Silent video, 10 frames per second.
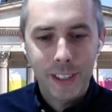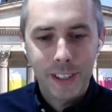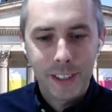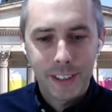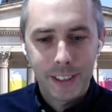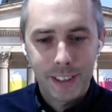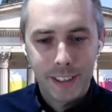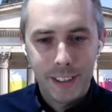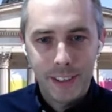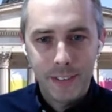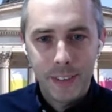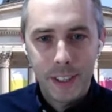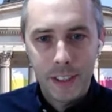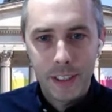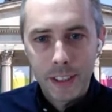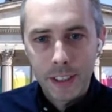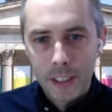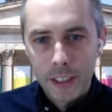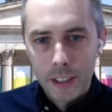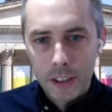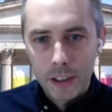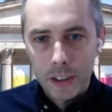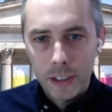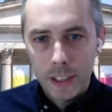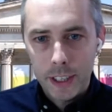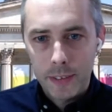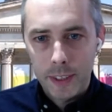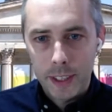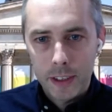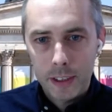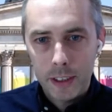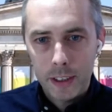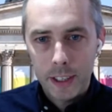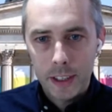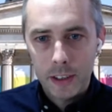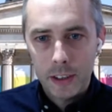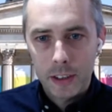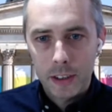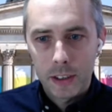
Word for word: Chris. Let me share my slides.